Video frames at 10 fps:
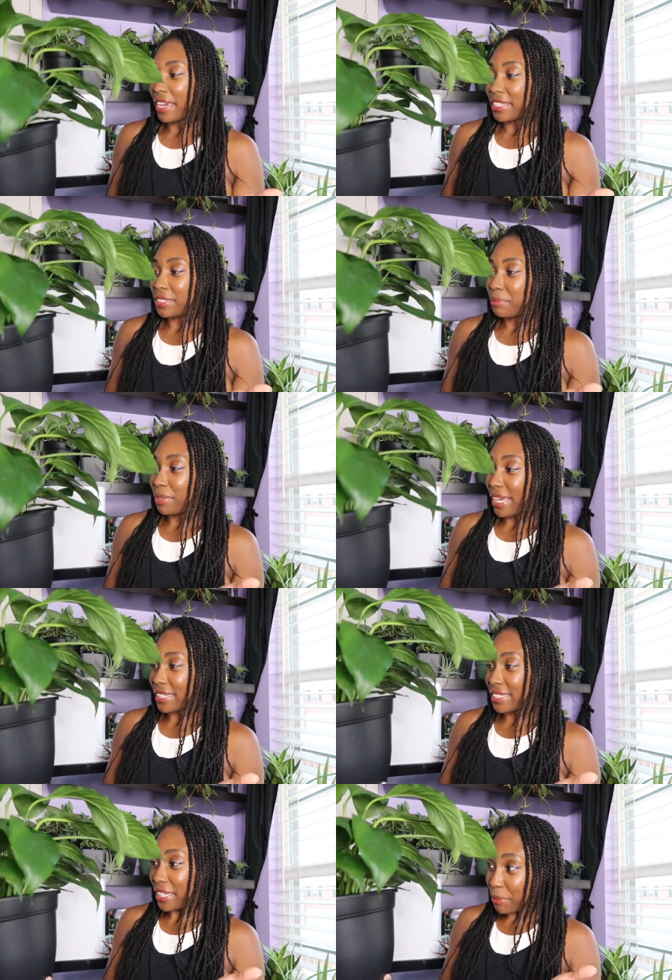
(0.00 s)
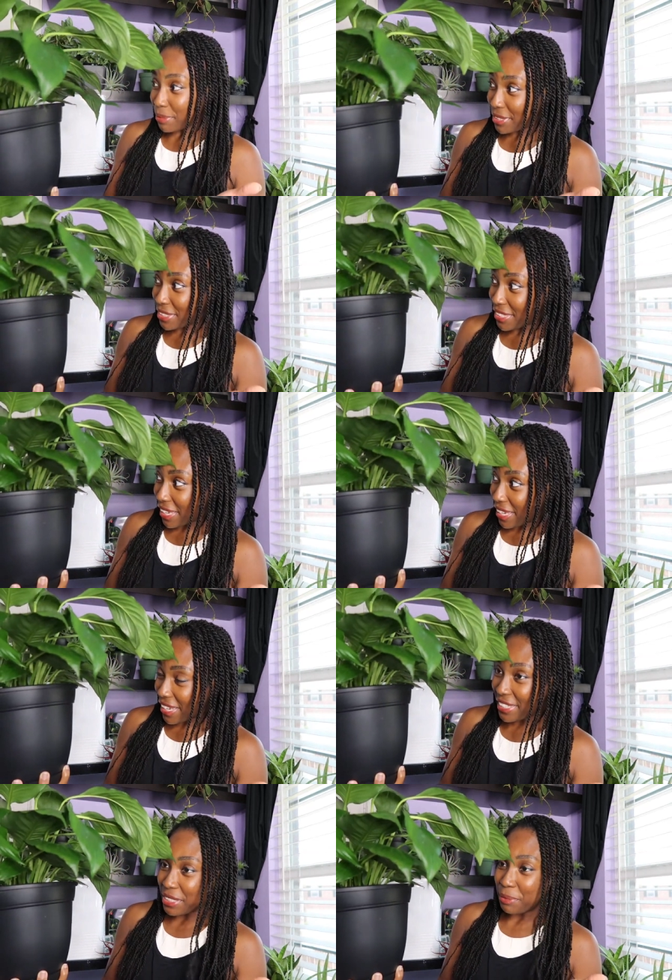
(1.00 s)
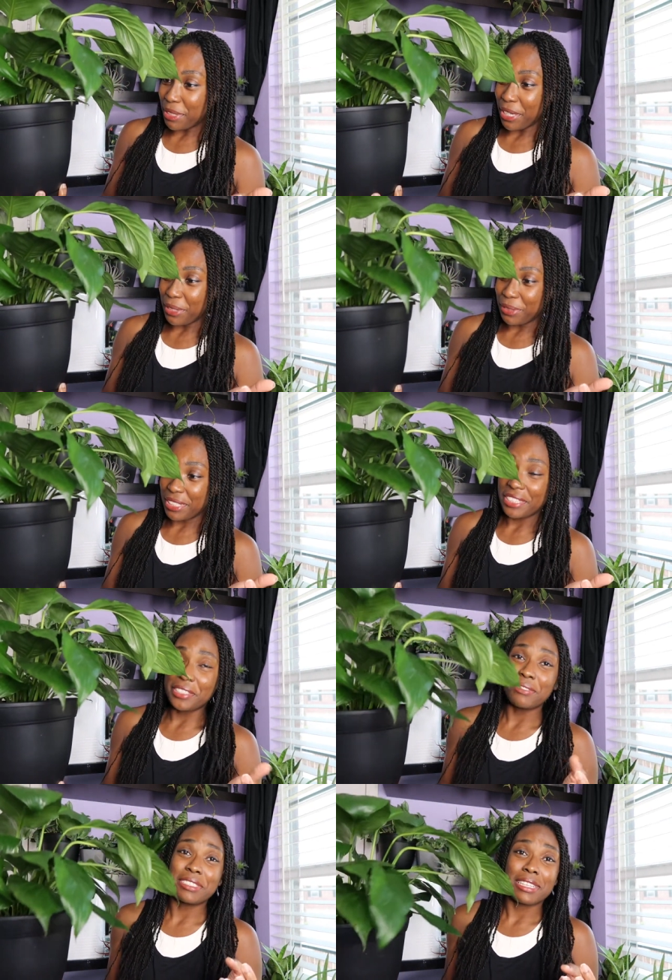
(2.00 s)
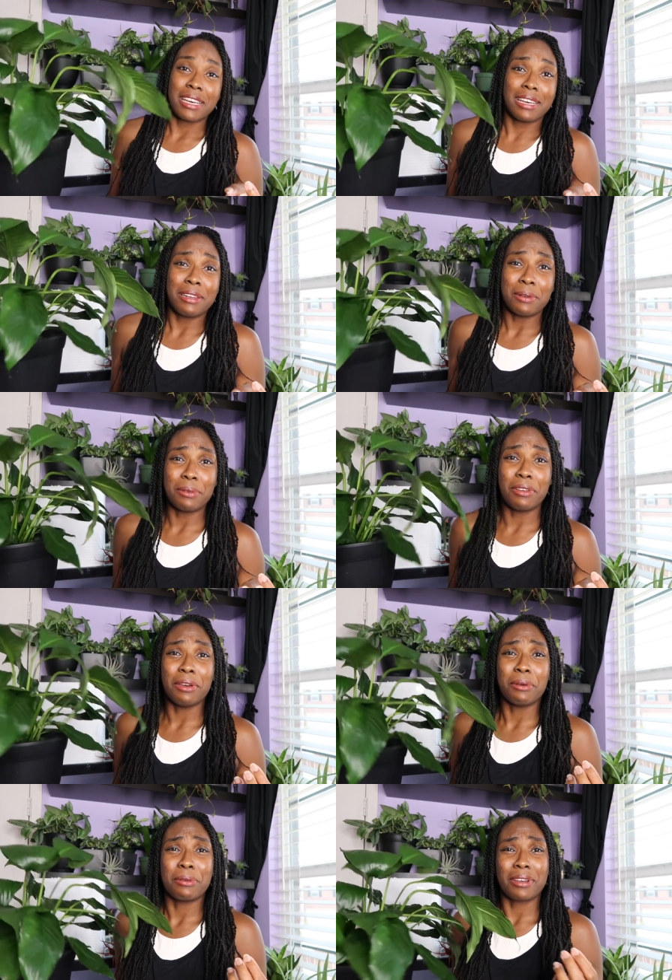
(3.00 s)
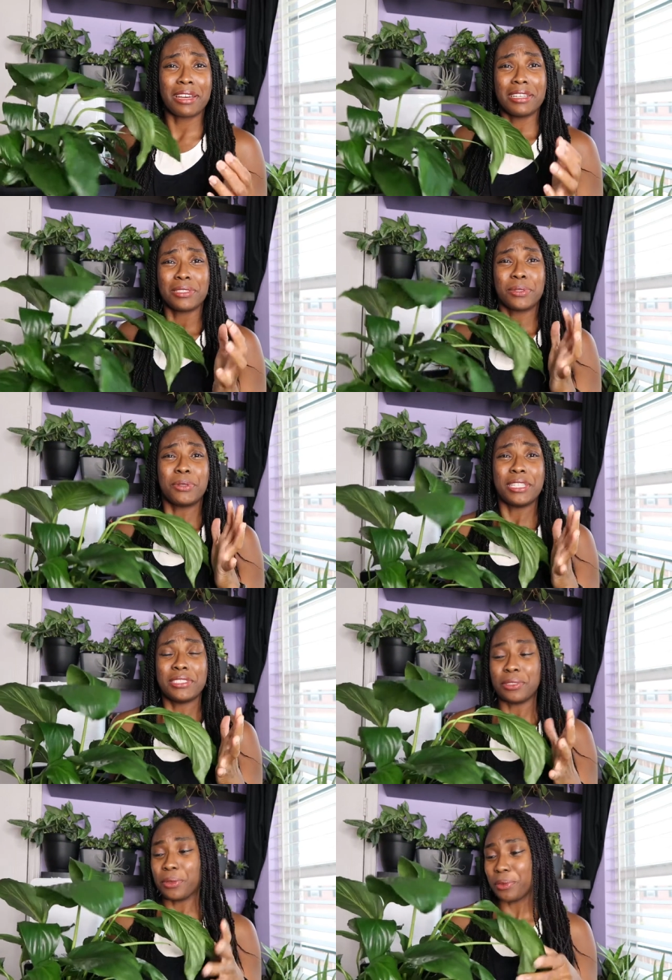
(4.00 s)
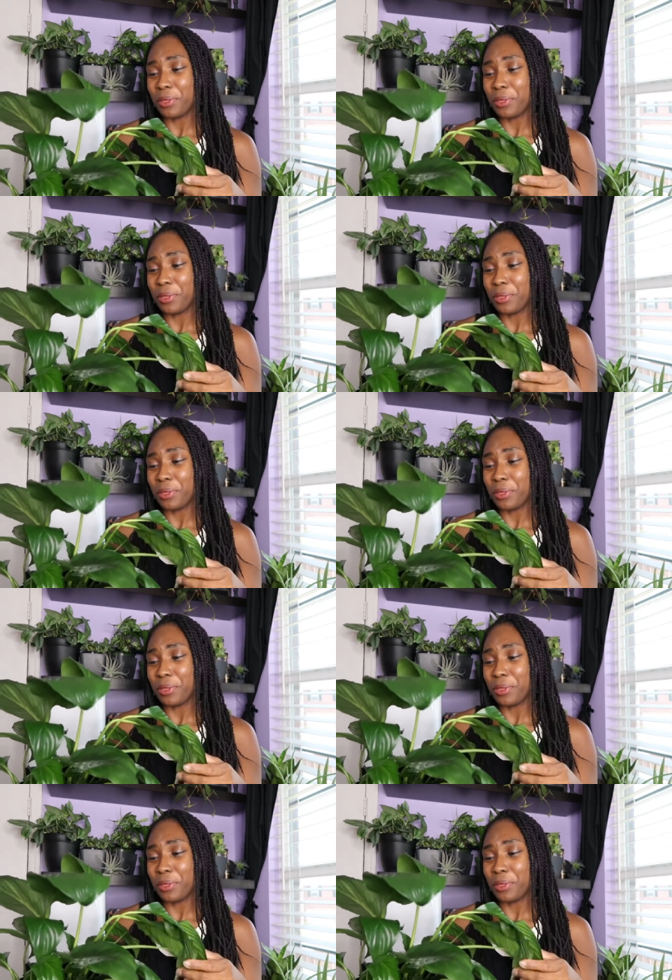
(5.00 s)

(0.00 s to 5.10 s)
got some black tips, I got some yellow leaves. I don't know, guys, what do I do